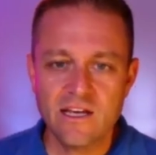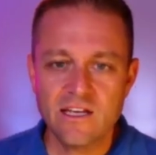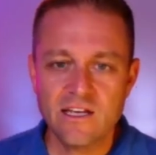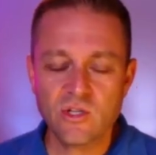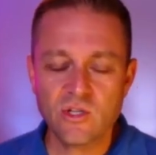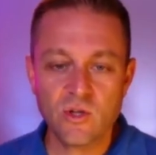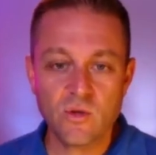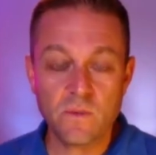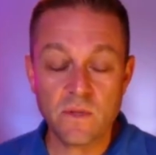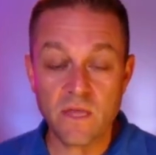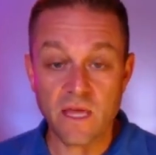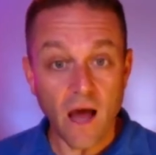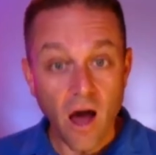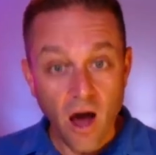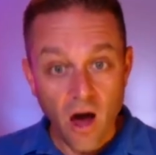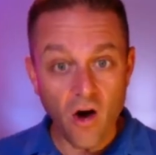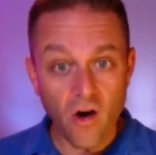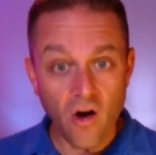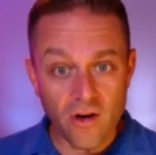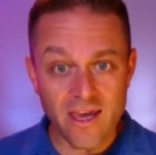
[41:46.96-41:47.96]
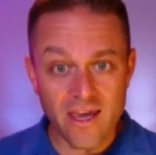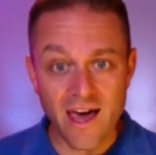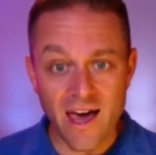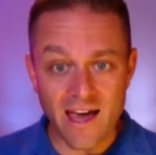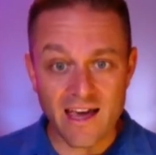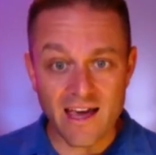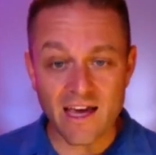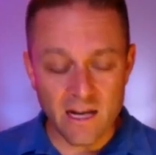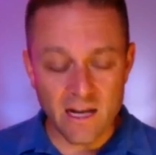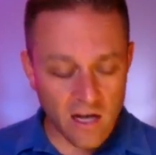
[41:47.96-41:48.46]
So they'll be like, "Oh yeah,
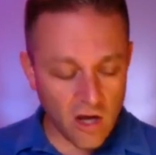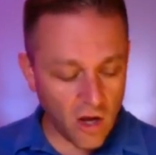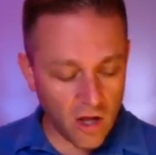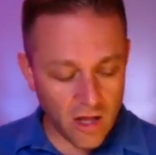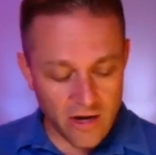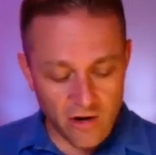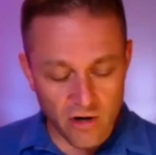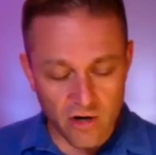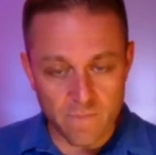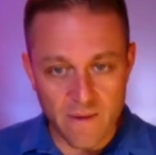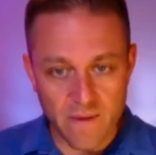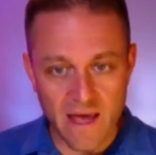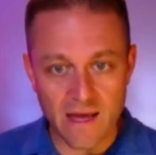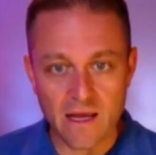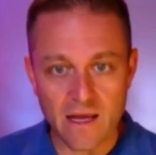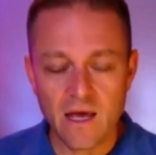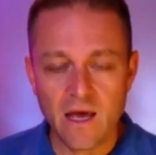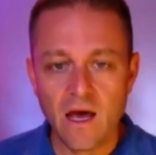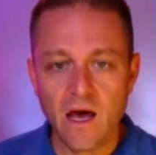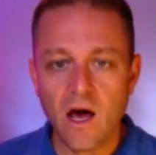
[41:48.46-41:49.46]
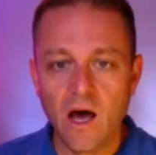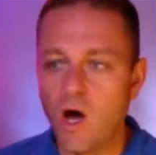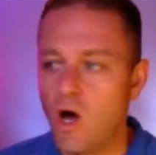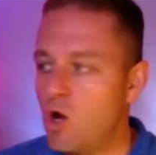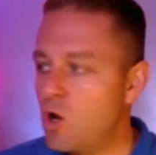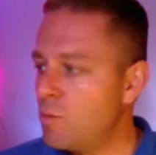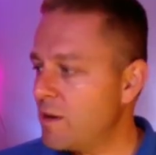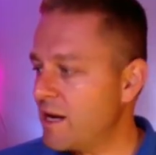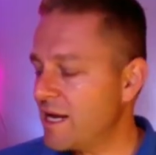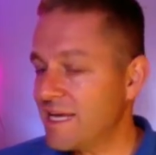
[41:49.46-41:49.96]
I'm gonna call Eric back.
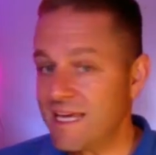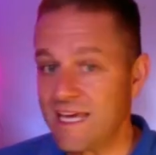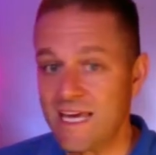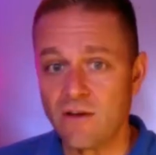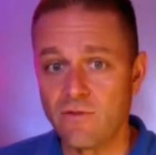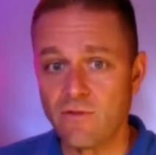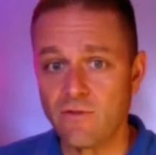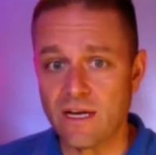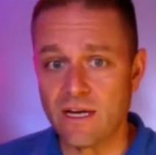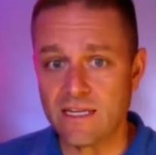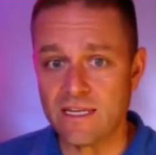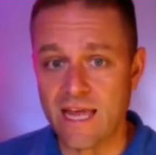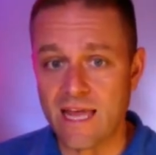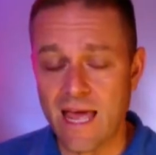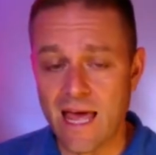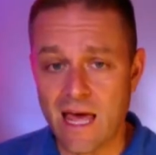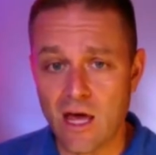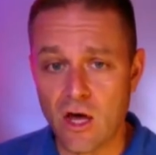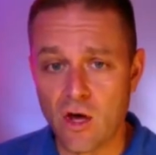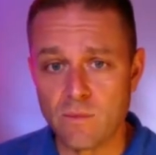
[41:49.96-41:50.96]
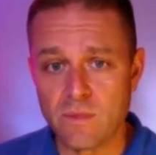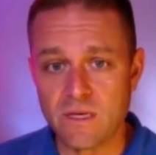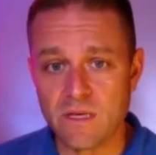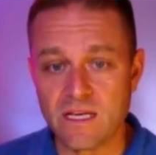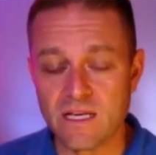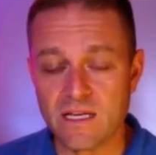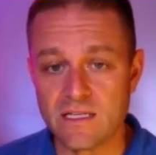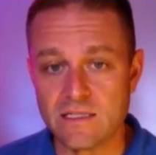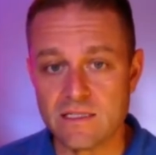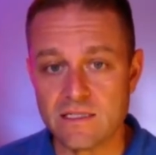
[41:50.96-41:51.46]
Oh, but I can't right now
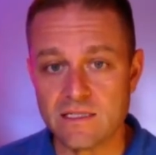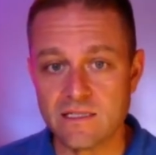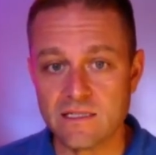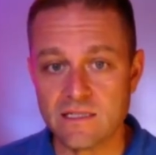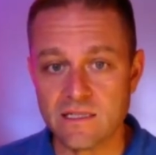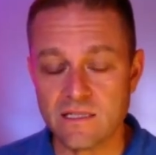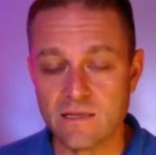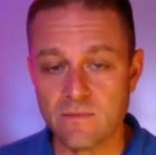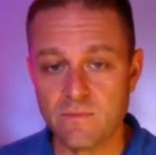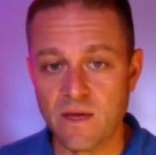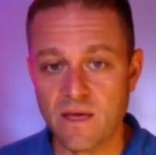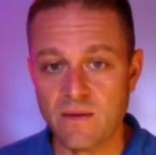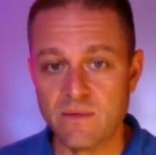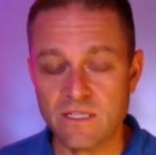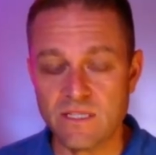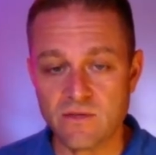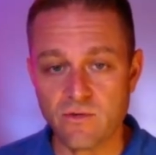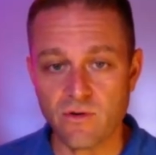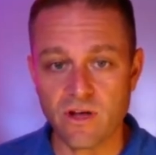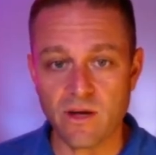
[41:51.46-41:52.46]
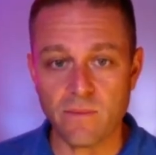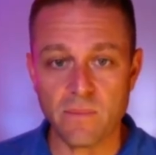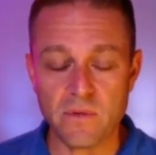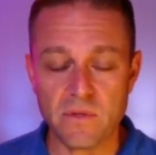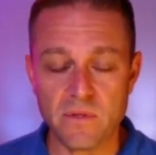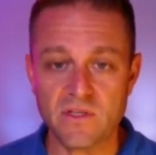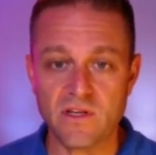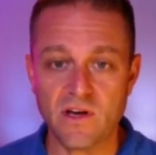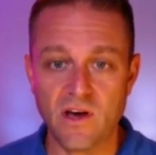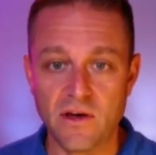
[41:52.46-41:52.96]
because the baby's throwing up on
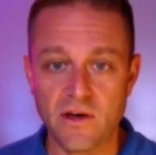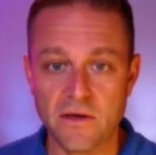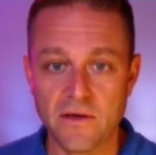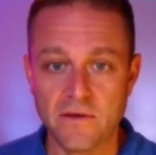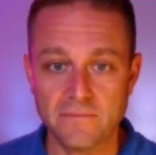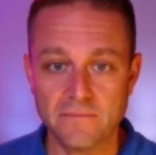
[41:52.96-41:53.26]
the dog."